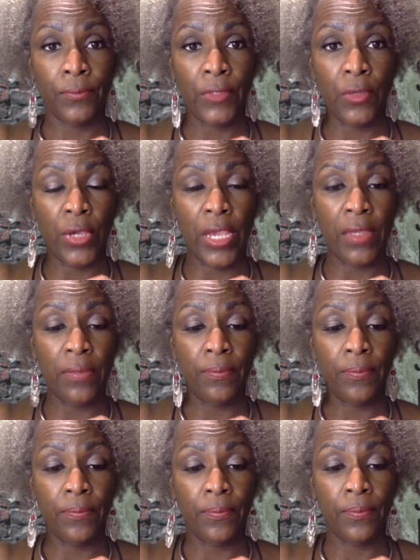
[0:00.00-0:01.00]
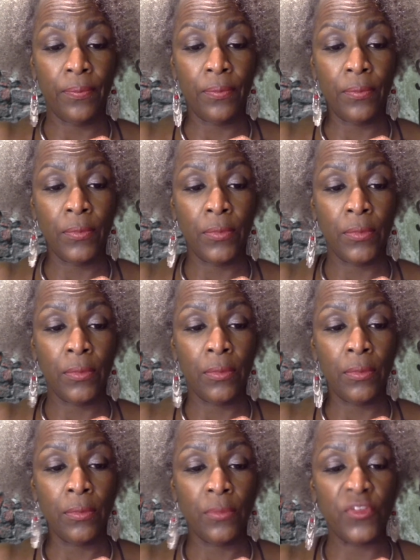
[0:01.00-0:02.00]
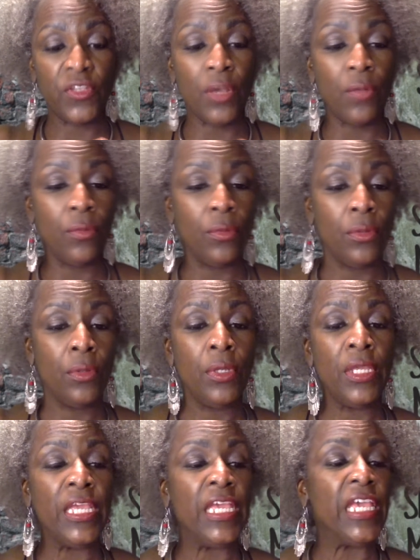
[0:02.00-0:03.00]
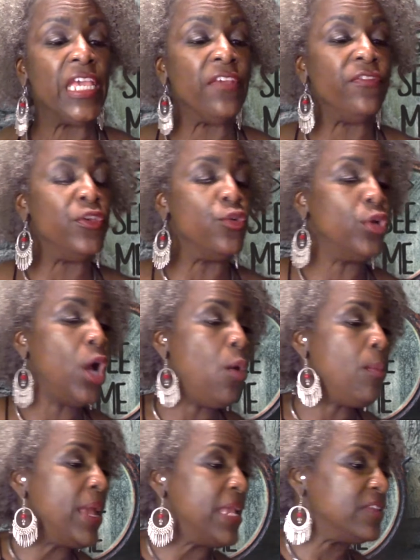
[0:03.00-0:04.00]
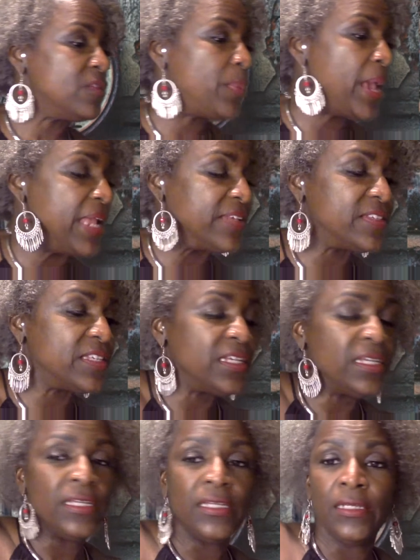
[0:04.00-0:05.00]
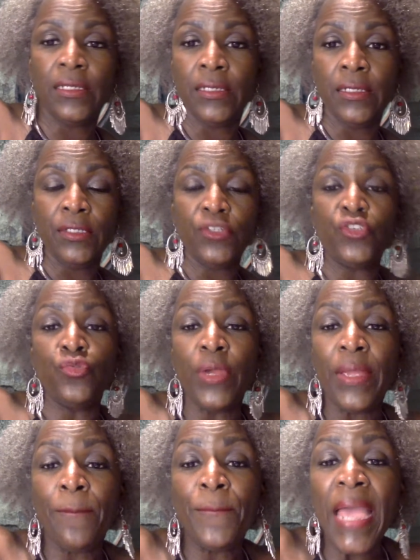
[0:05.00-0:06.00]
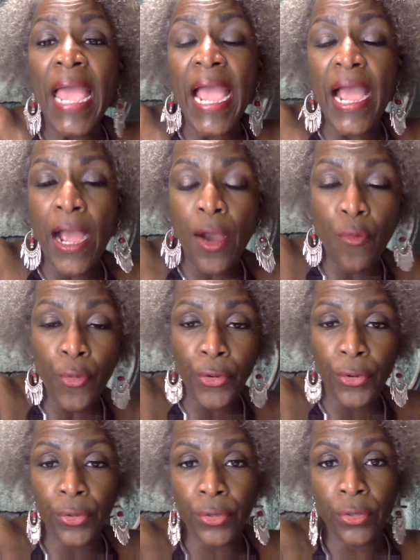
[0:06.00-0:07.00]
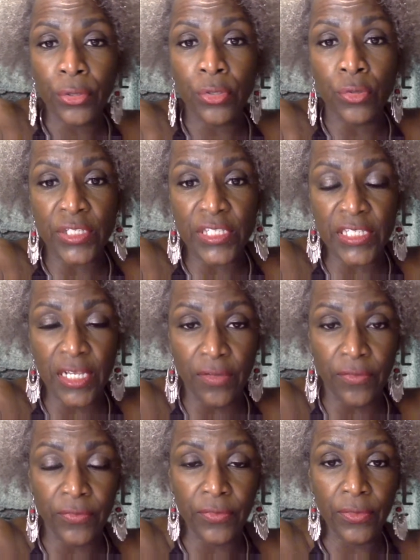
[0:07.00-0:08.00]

Okay? So, if you don't make space to empower yourself,